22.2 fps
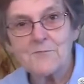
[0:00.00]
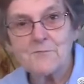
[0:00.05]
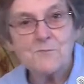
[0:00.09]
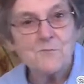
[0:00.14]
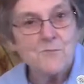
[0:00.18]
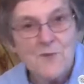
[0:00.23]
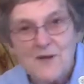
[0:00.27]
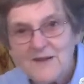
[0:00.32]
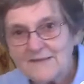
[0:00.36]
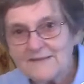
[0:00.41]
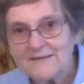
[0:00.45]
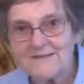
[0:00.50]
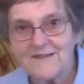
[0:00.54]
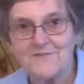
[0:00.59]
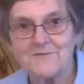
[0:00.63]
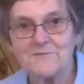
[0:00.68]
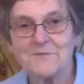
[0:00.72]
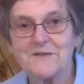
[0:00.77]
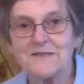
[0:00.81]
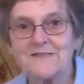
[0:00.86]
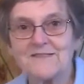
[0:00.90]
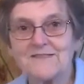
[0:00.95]
must have
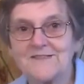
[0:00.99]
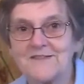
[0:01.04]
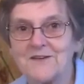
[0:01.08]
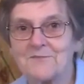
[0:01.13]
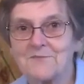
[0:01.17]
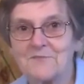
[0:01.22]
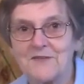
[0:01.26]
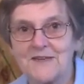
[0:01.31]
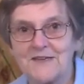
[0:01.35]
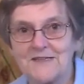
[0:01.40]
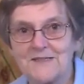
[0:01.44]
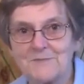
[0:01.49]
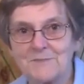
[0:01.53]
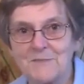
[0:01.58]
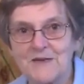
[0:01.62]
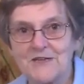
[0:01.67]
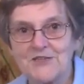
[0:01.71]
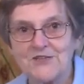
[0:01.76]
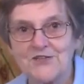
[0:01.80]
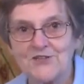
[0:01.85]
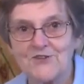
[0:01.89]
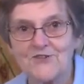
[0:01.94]
been something
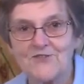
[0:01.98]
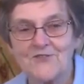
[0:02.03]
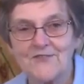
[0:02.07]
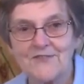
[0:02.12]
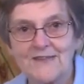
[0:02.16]
special.